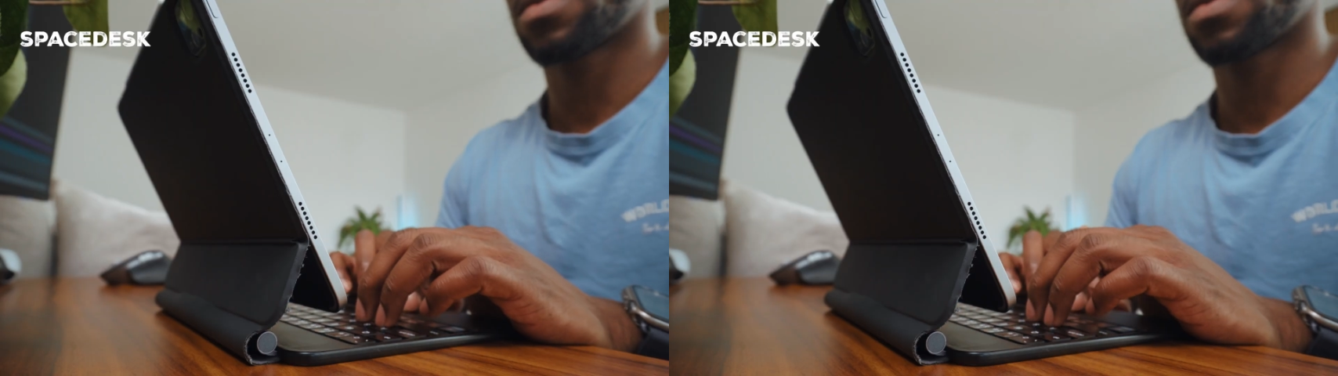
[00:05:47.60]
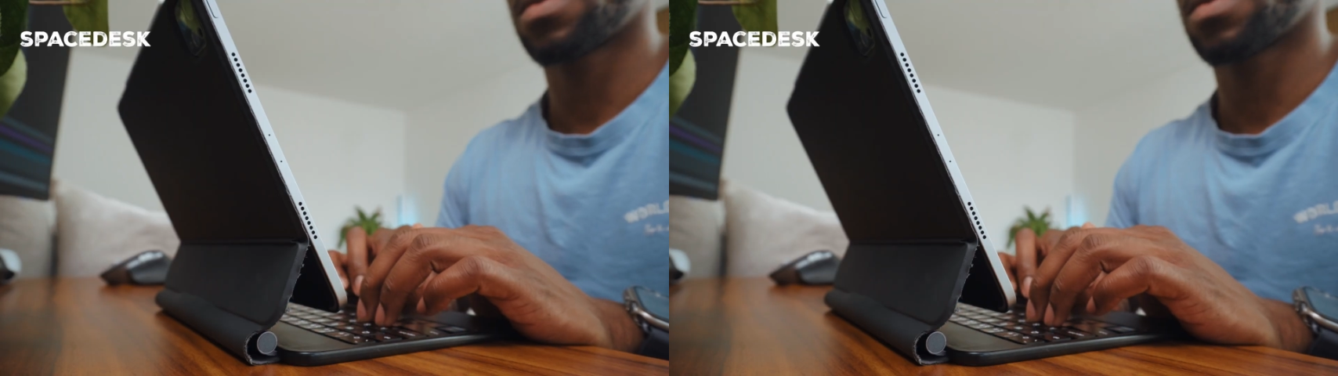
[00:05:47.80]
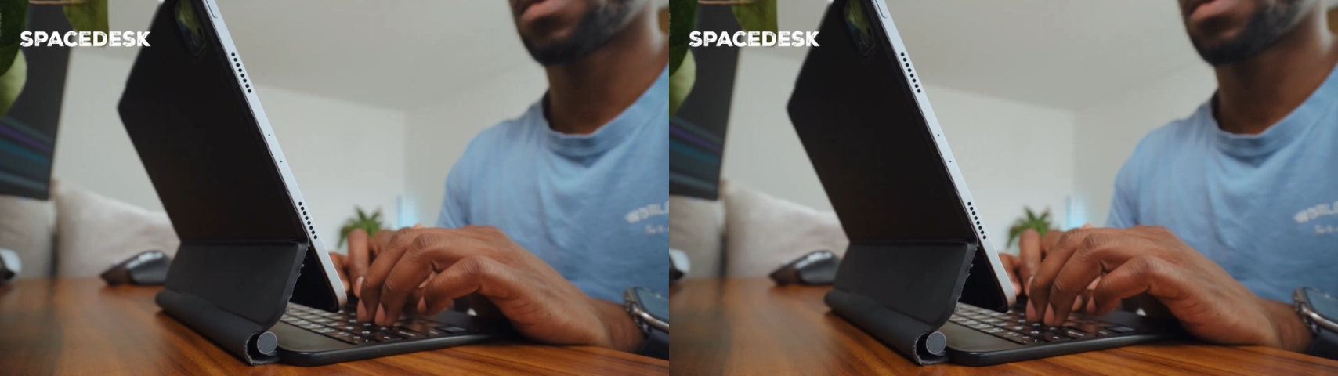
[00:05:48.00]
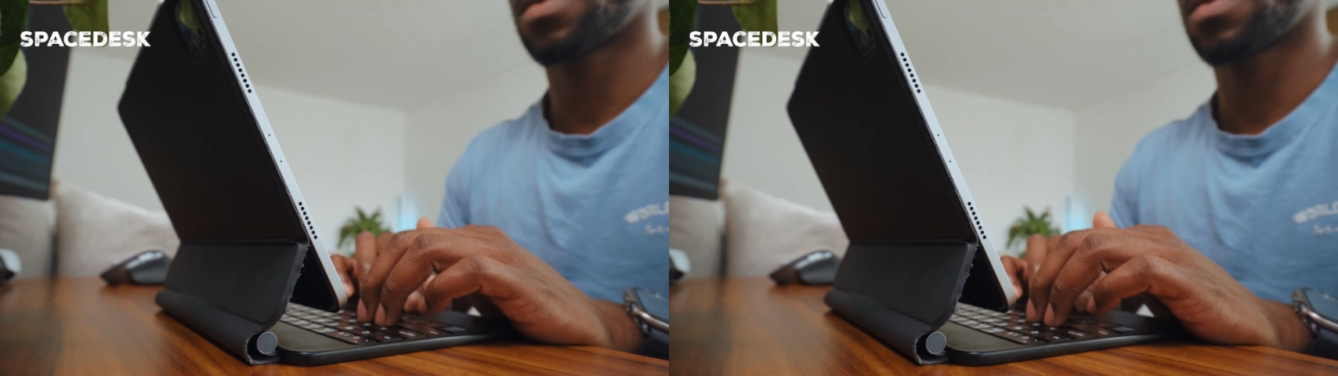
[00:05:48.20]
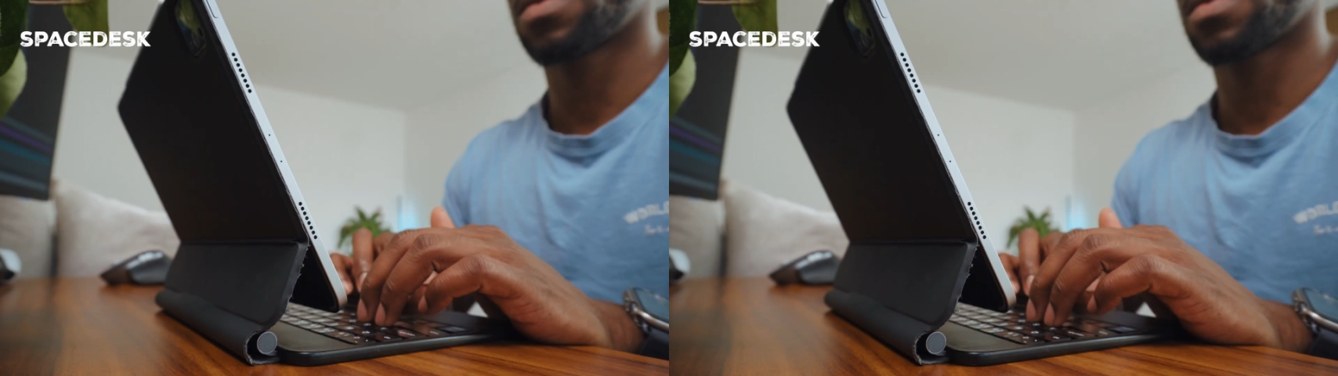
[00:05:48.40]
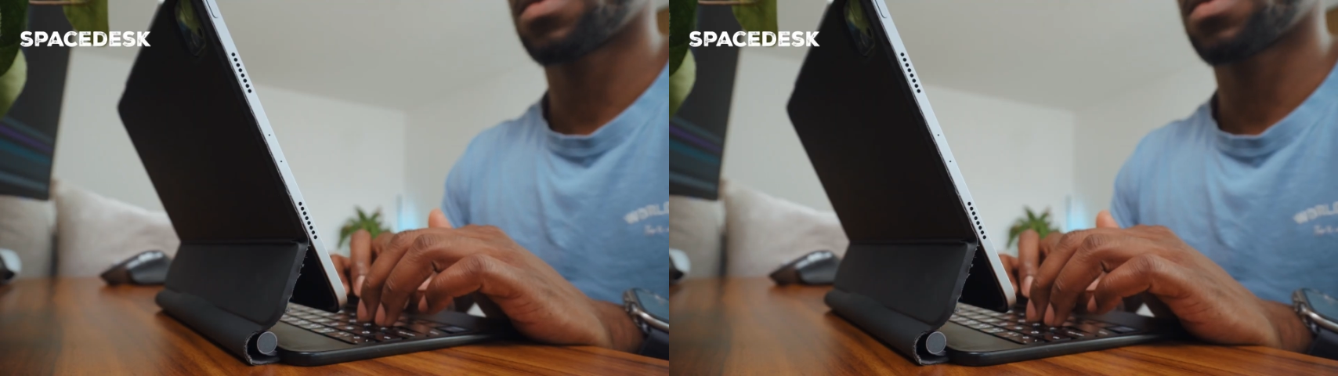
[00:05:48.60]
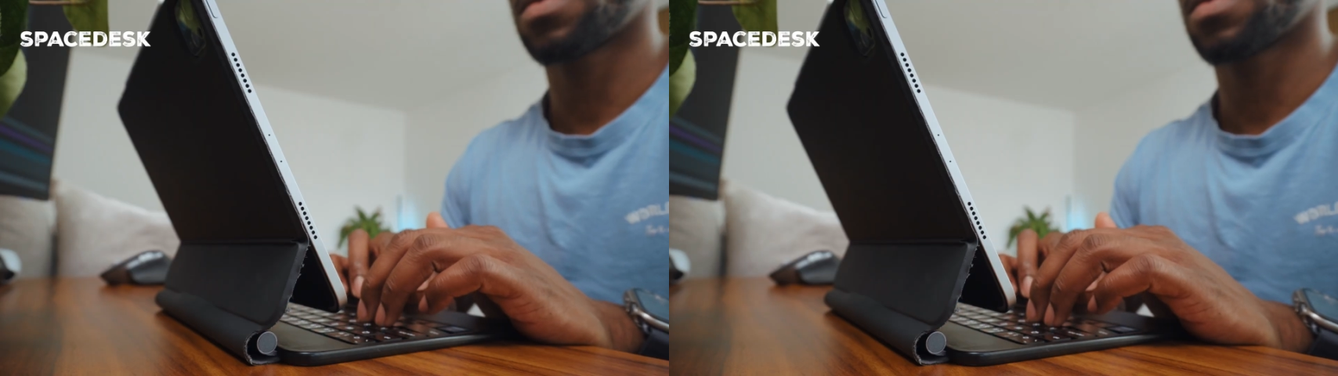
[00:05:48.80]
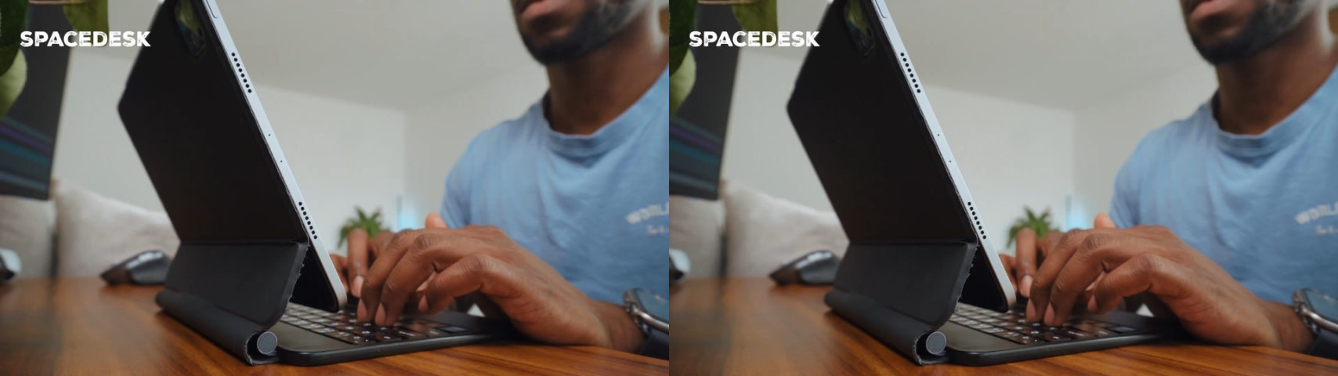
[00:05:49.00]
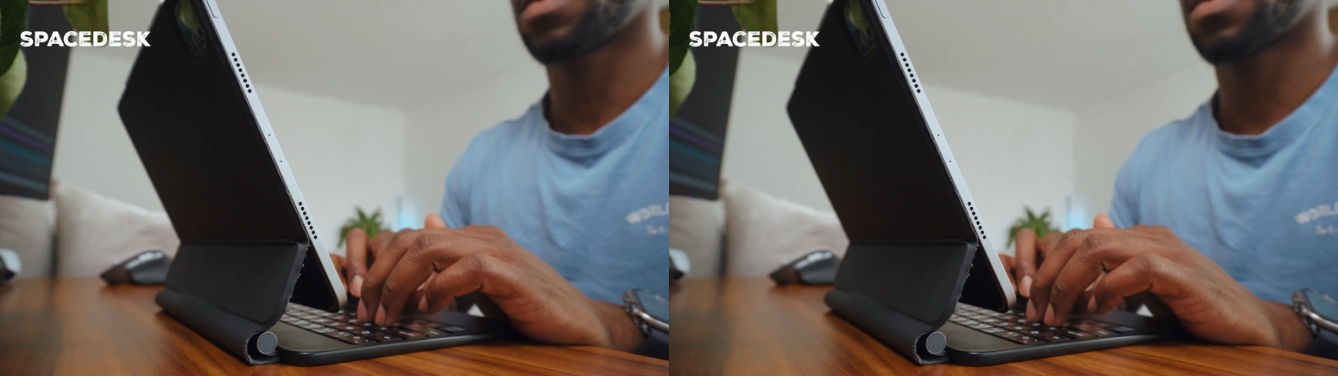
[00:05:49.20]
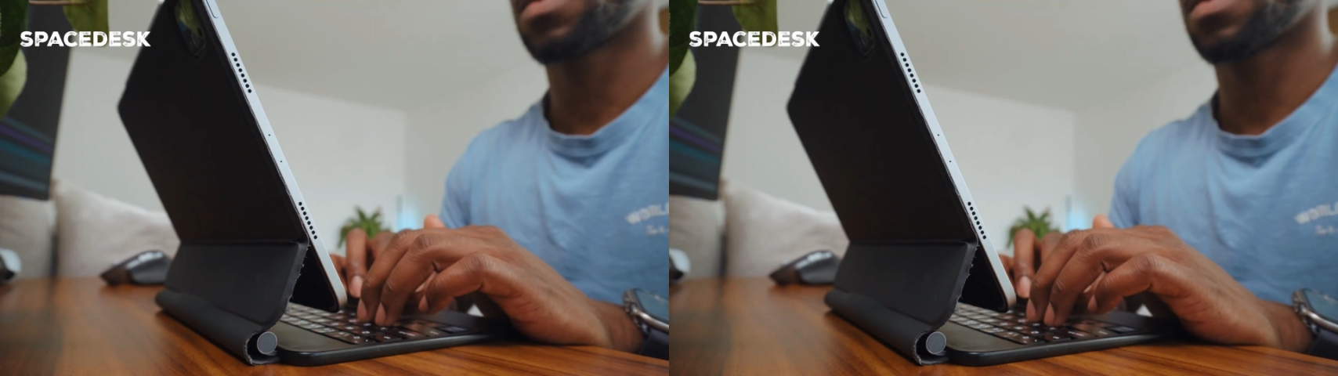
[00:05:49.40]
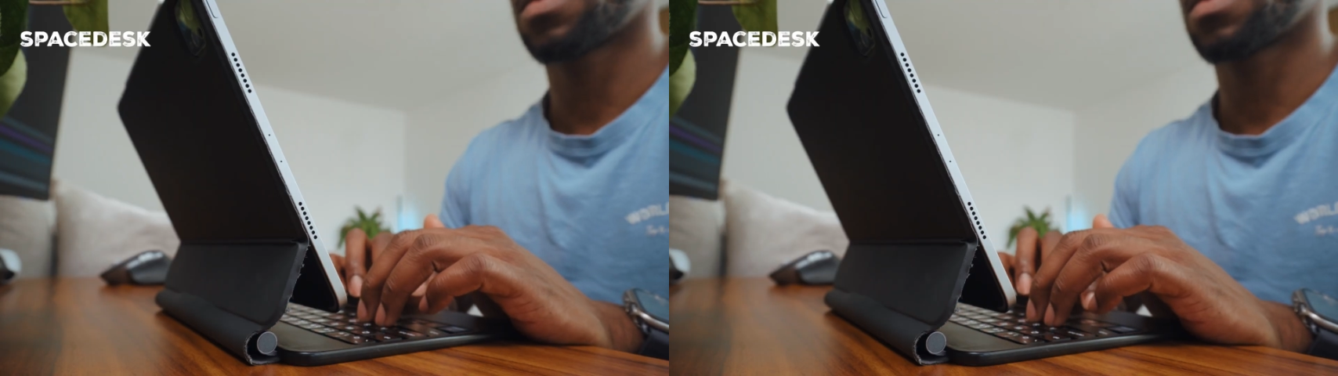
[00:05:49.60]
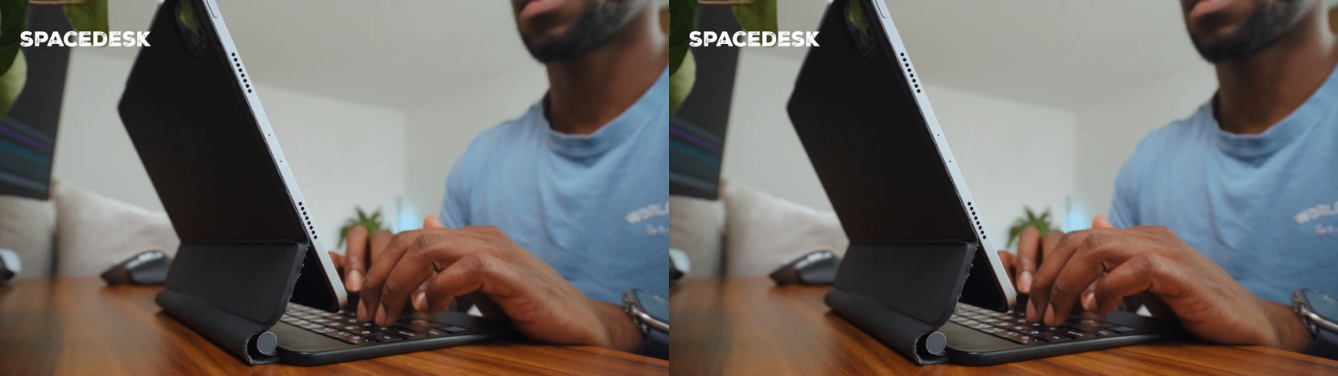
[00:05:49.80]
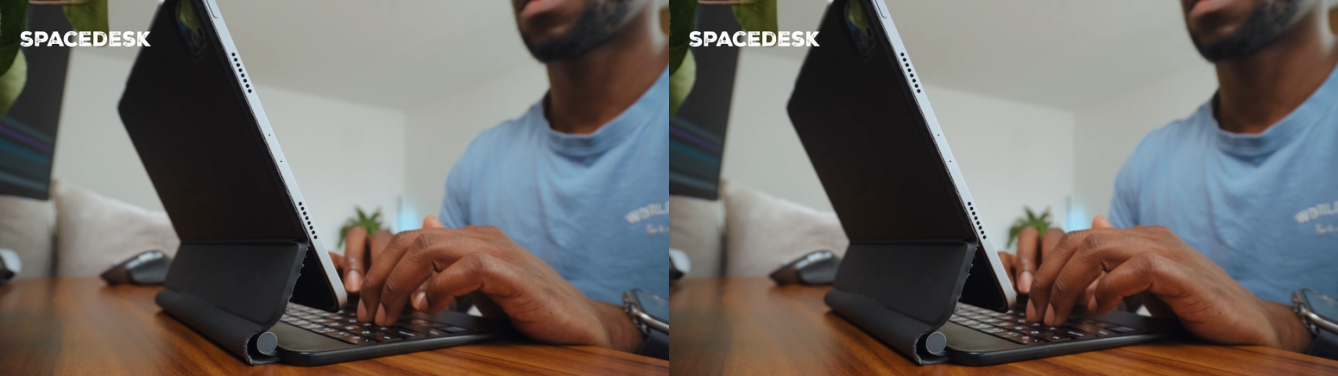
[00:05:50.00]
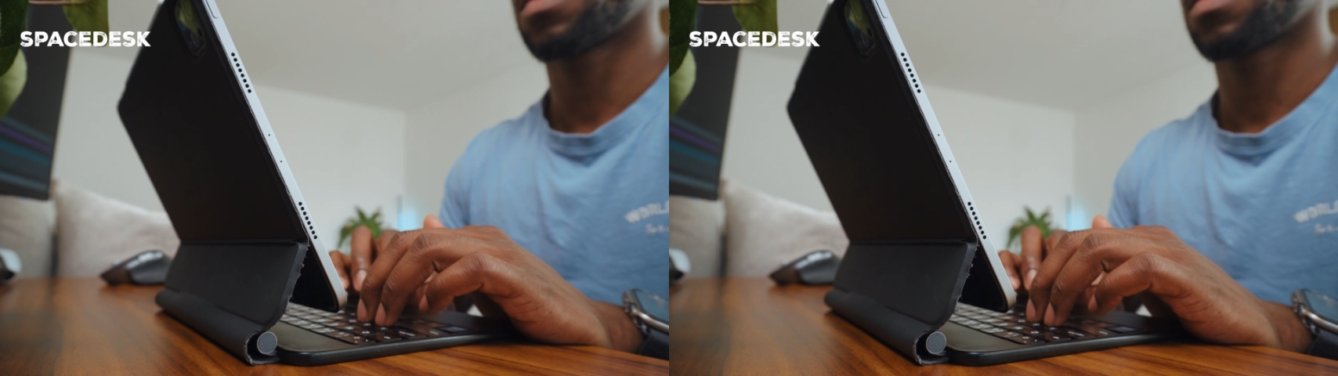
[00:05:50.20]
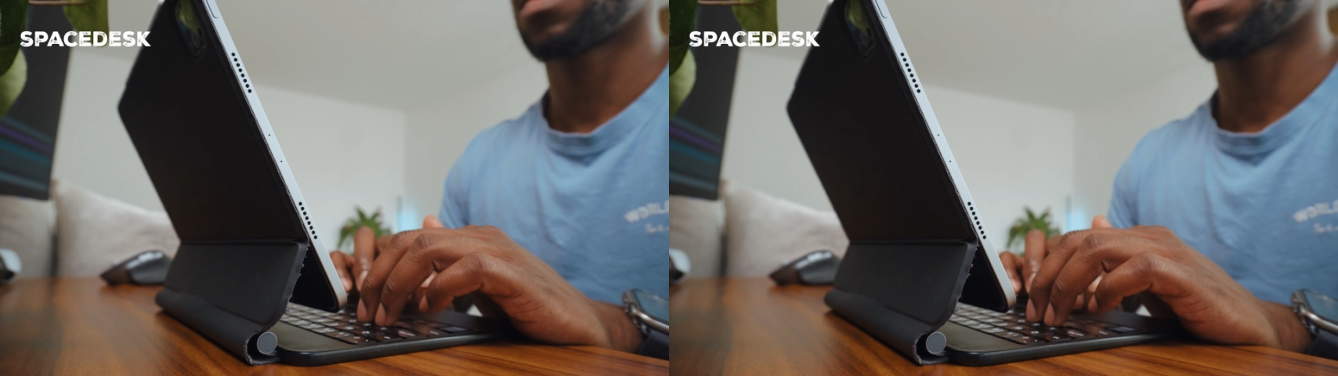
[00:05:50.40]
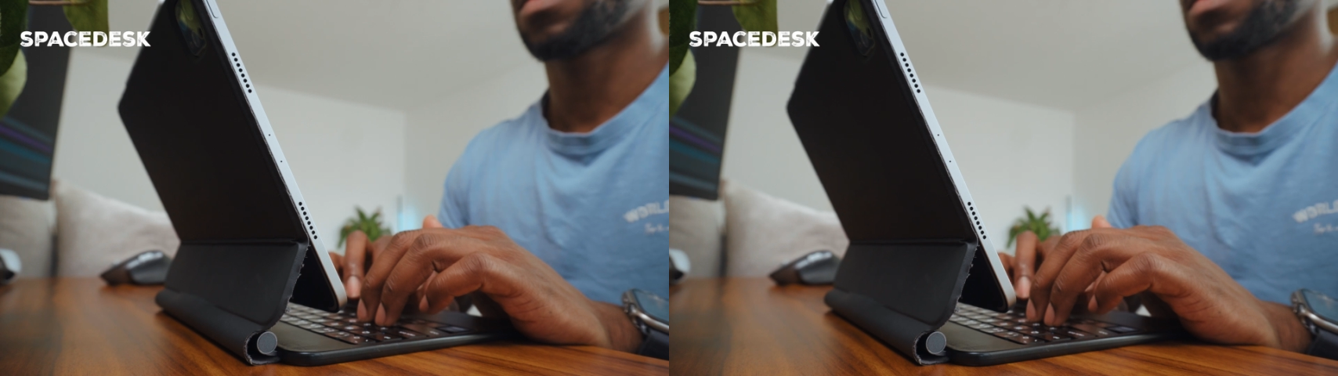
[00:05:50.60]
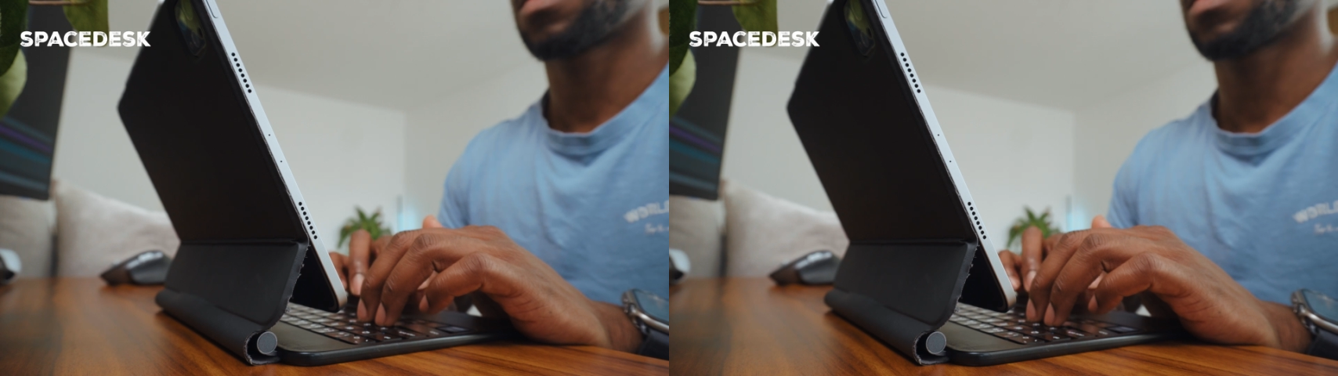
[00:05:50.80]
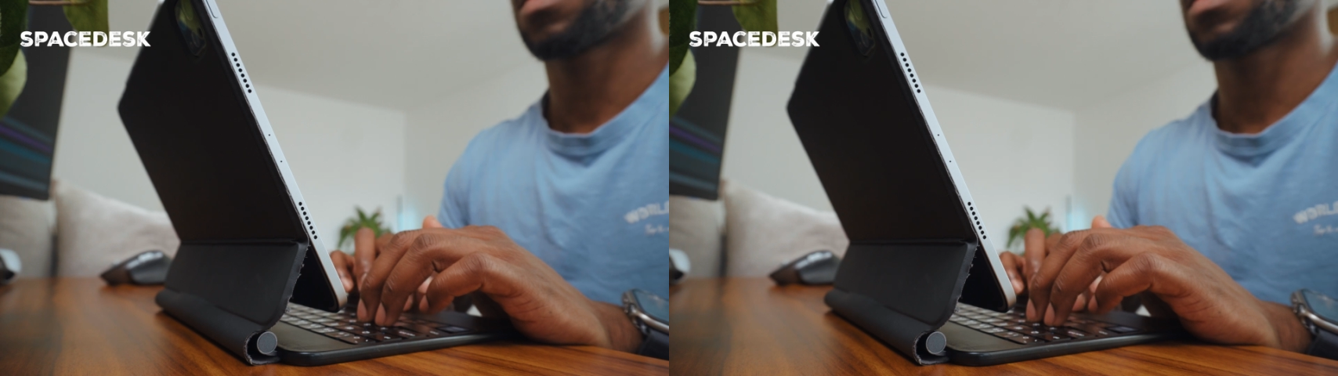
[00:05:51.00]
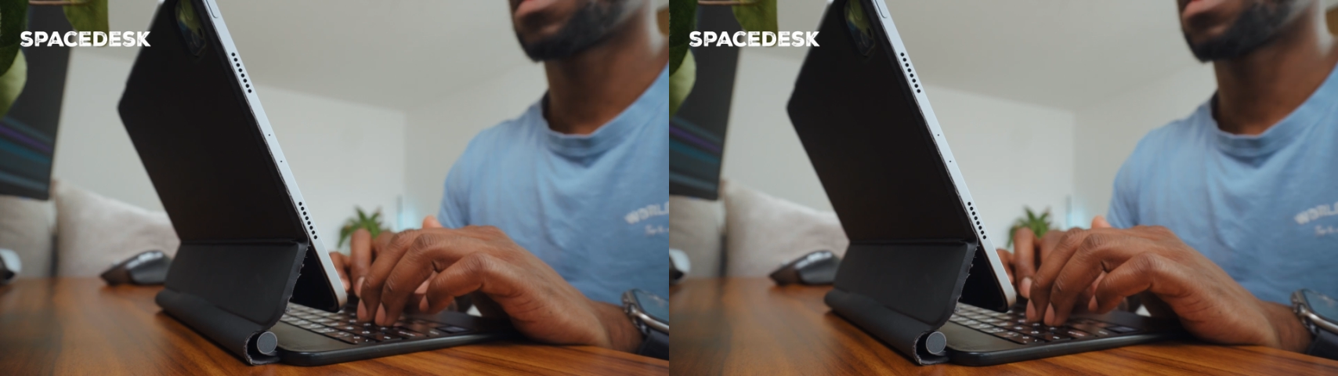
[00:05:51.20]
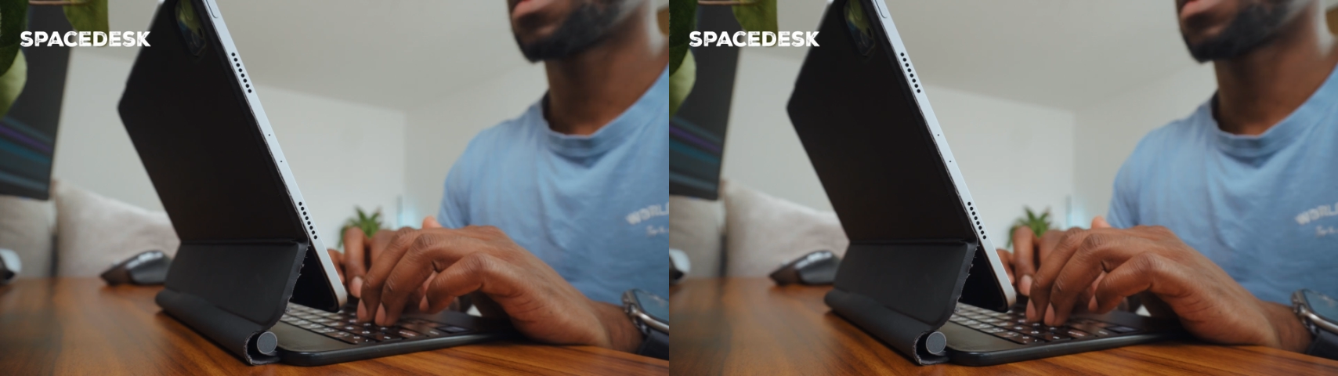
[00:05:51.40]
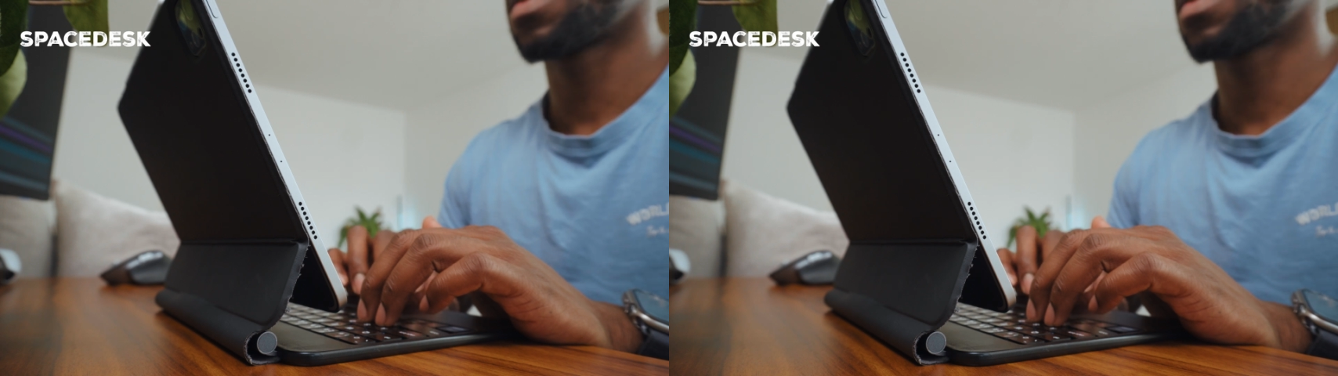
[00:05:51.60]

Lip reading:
[unreadable: no face in view]